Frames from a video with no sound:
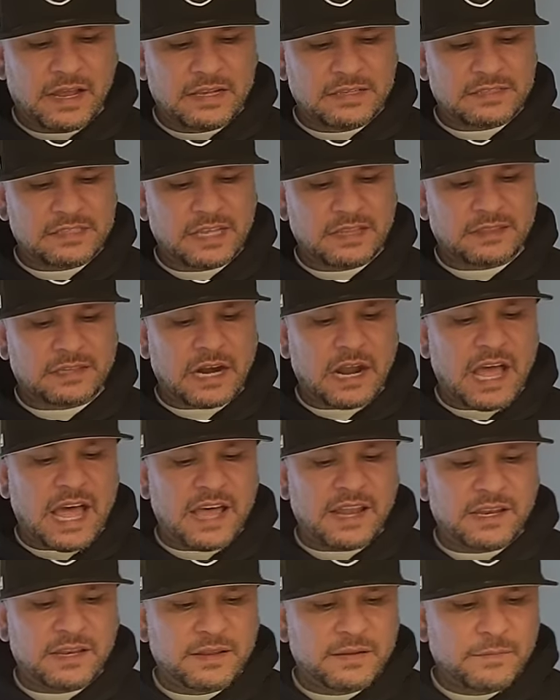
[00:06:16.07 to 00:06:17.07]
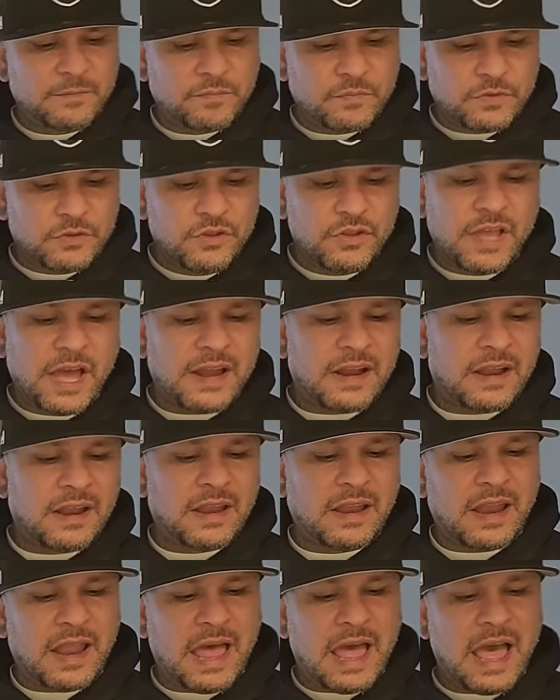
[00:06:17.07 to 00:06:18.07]
Central. You got a
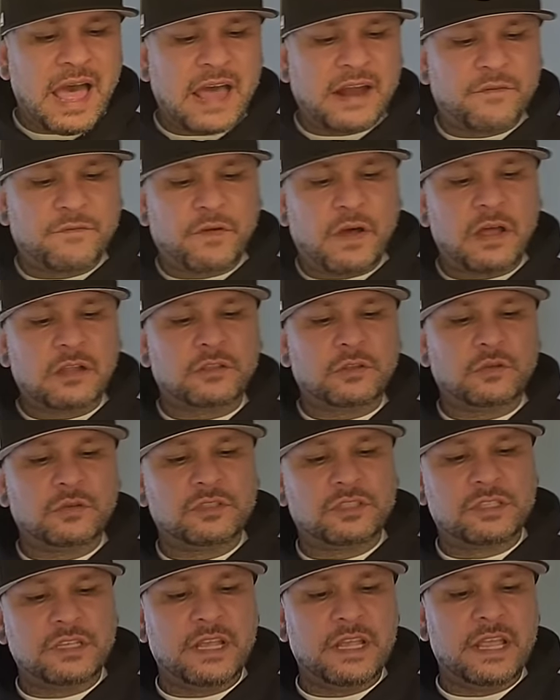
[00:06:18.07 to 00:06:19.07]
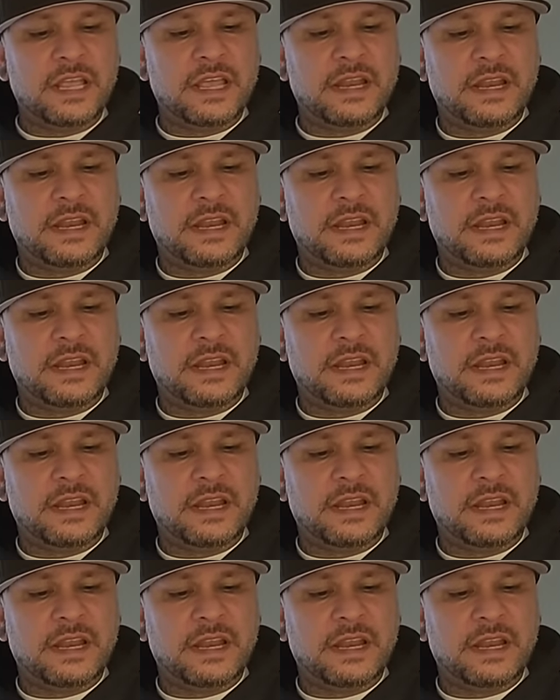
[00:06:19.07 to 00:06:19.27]
lot of vatos